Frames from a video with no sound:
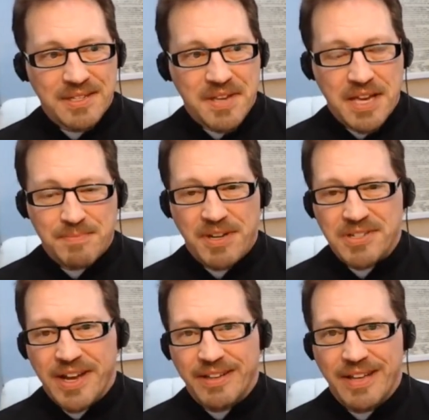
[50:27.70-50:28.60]
as much as
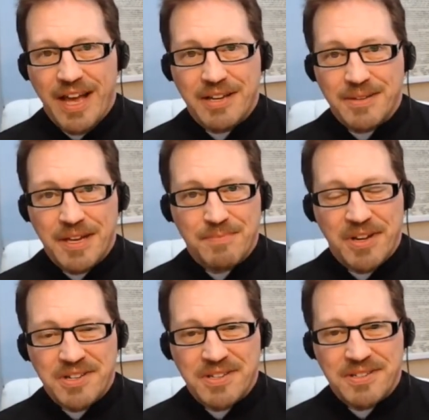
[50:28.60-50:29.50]

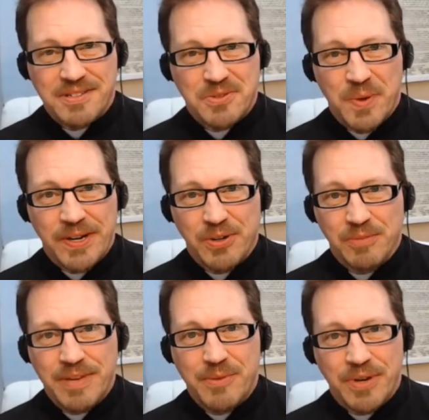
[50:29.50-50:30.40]

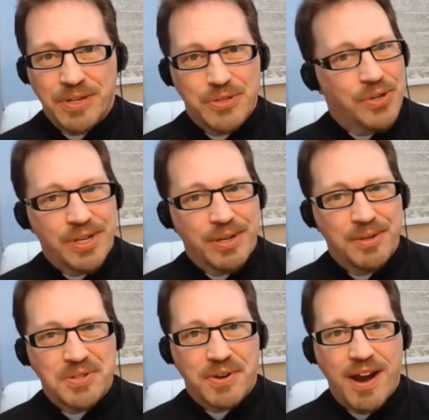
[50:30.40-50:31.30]
20-year-old me would enjoy a
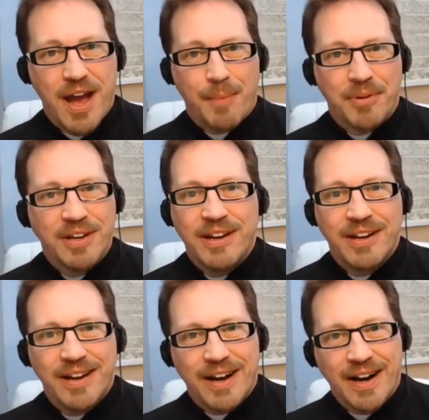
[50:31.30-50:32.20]
good scrap,
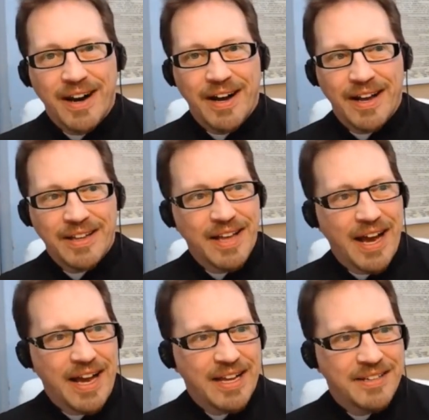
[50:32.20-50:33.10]

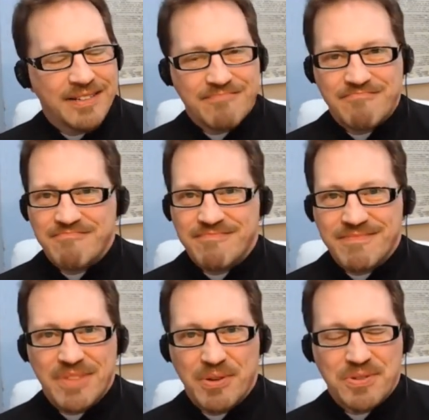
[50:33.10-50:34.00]

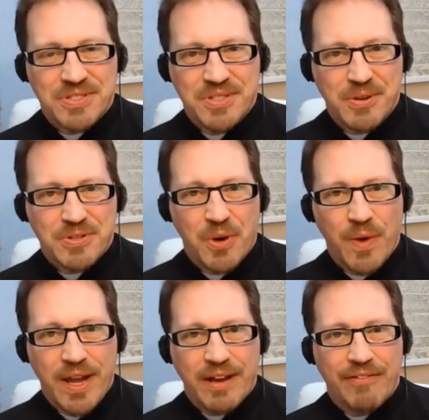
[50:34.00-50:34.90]
there's no
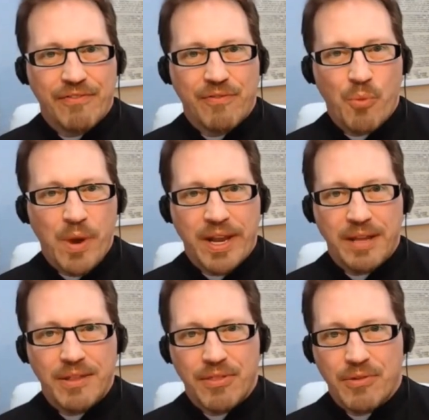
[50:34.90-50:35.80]
way of
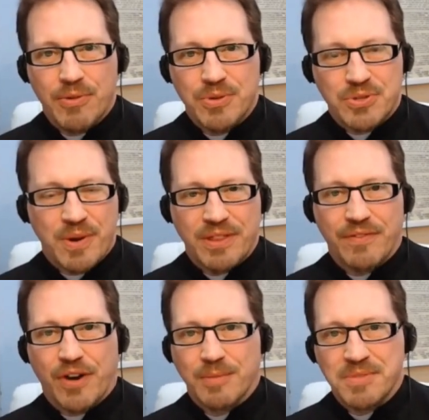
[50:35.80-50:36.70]
winning through strength
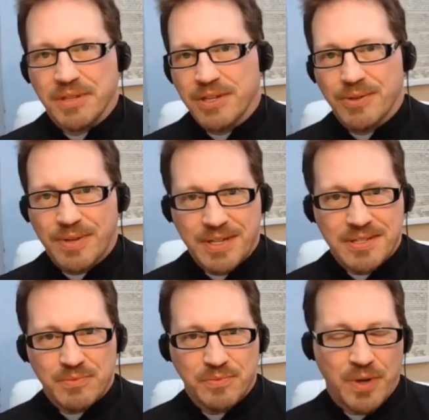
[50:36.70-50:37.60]
of arms alone, as
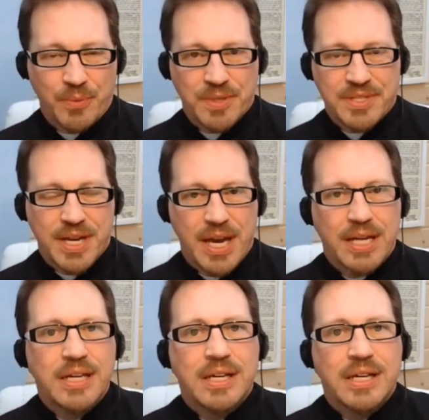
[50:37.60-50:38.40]
one would say.